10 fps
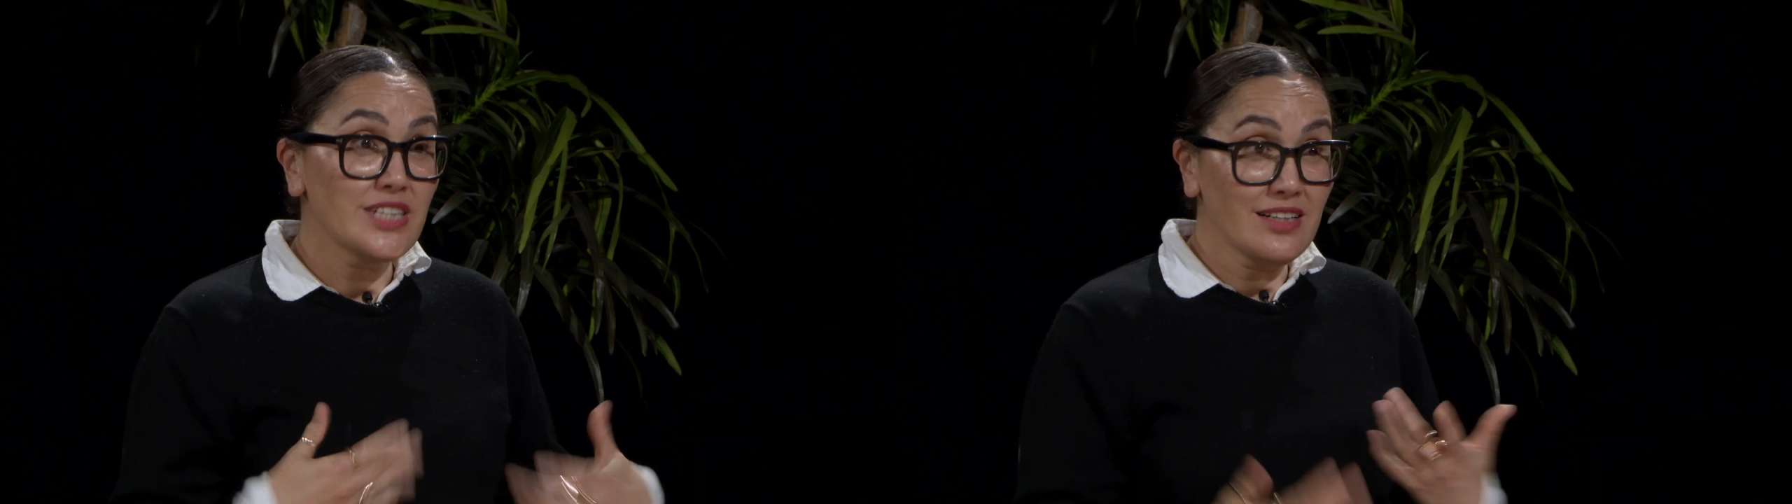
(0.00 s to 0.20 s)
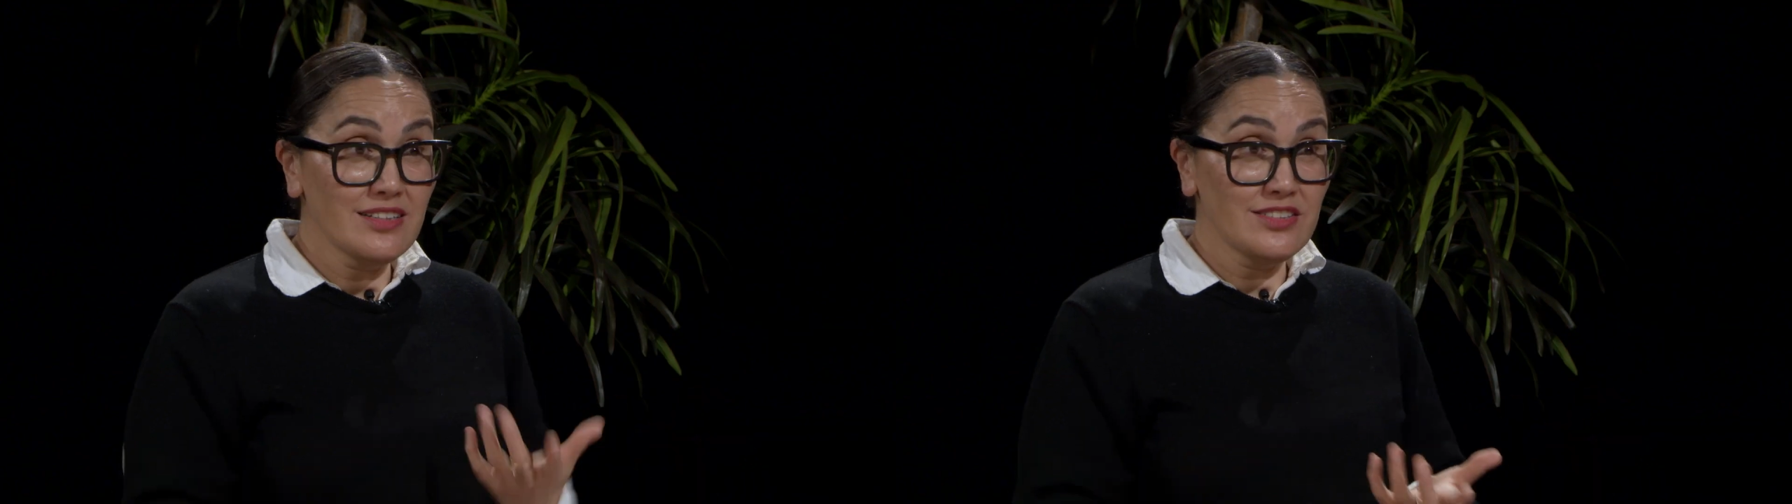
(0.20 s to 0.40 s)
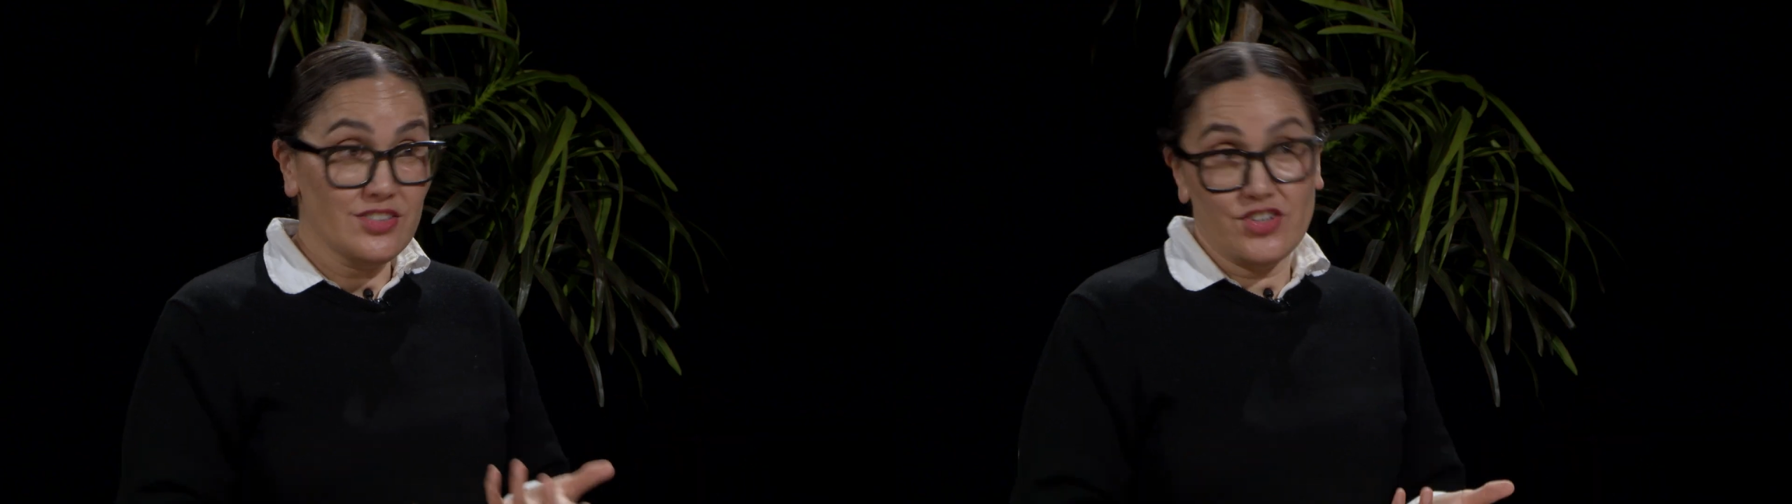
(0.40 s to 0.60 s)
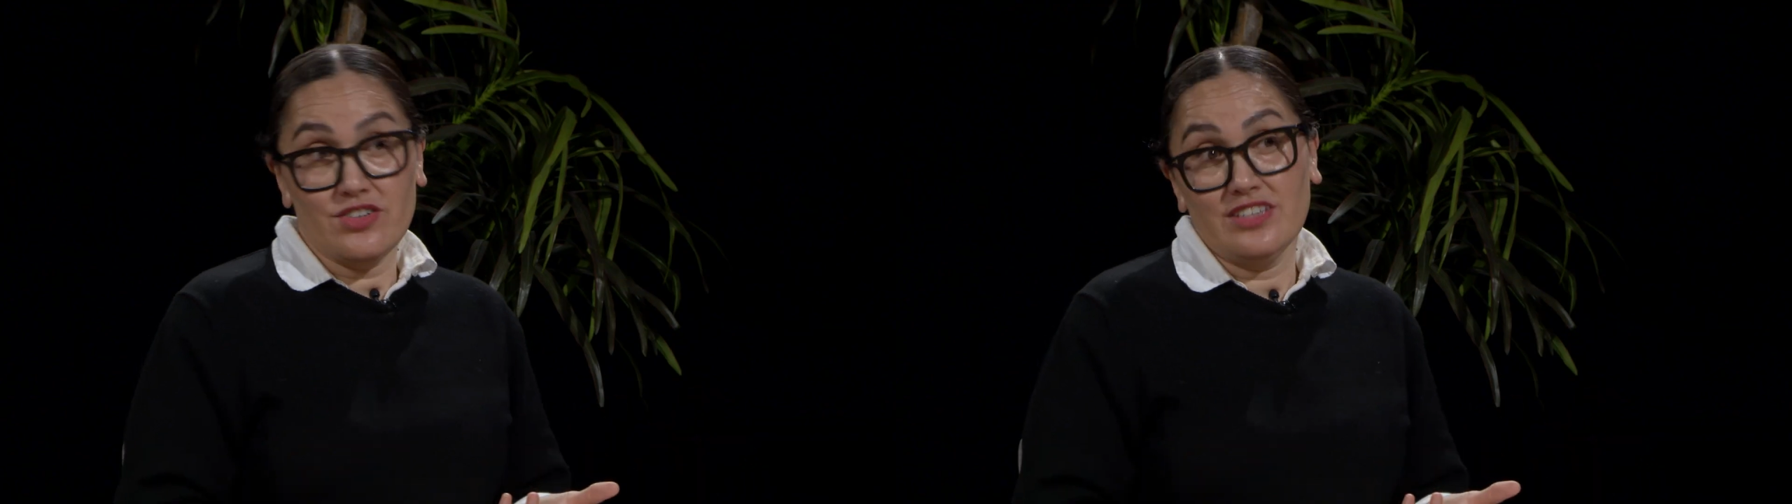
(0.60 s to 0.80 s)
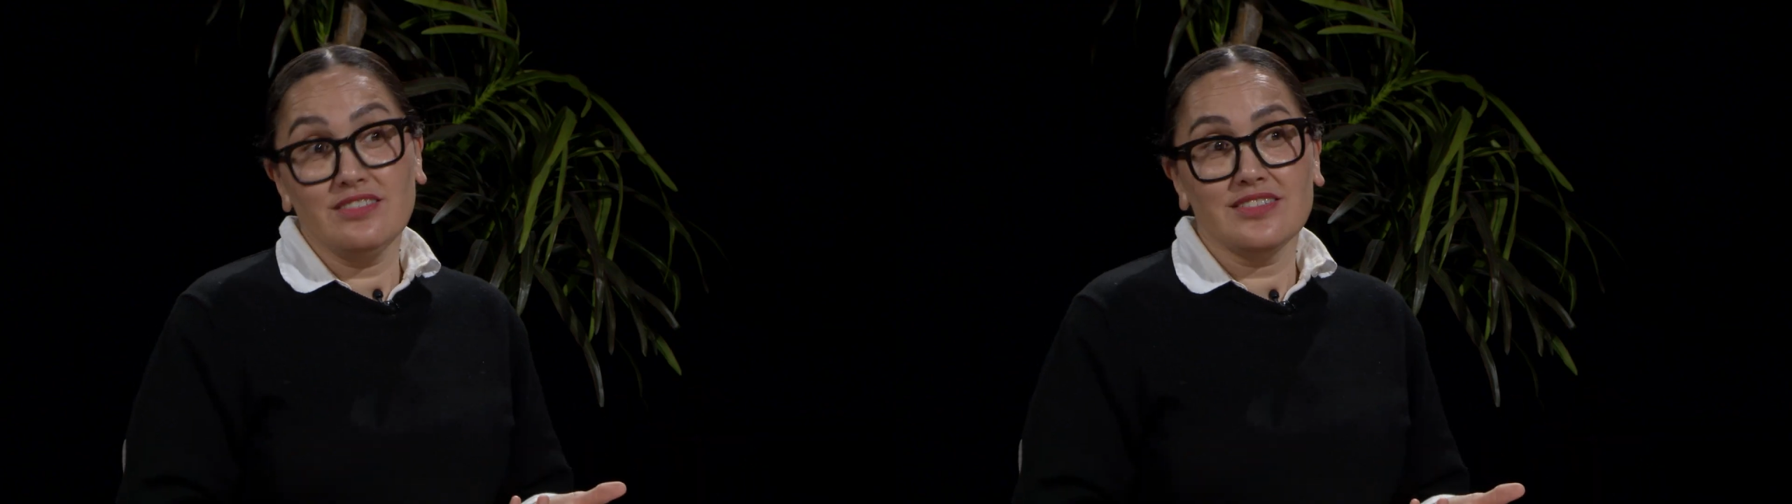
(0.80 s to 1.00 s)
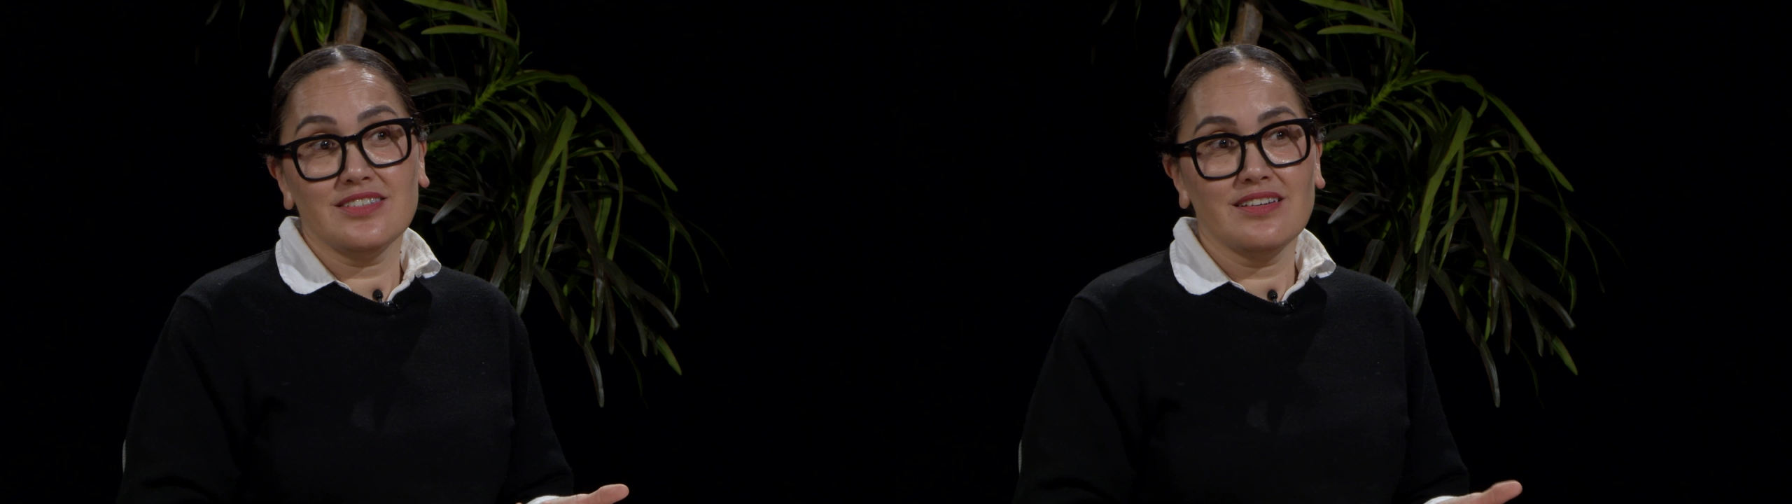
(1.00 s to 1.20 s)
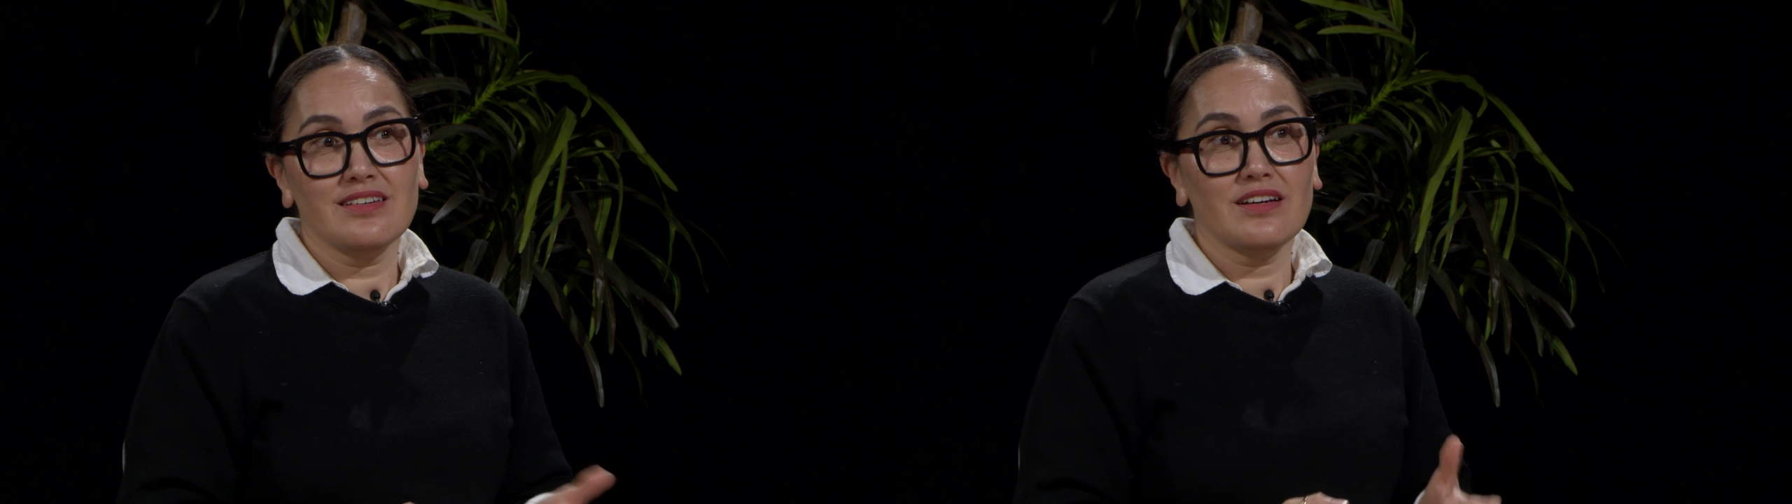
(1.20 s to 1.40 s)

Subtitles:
Zealand students